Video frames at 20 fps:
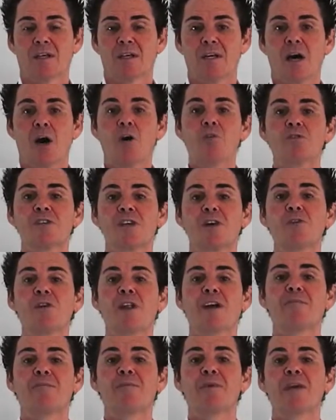I also
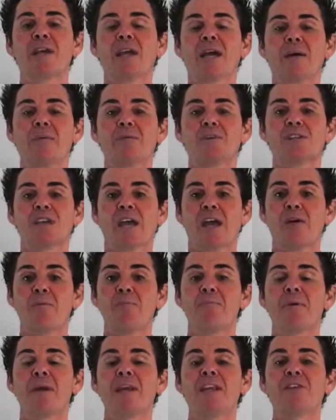love being able to
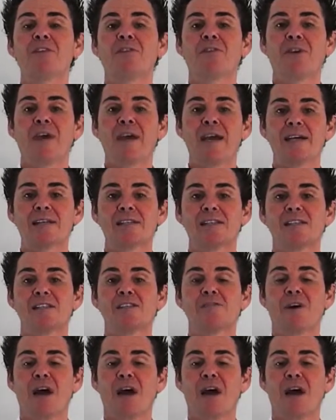help many thousands of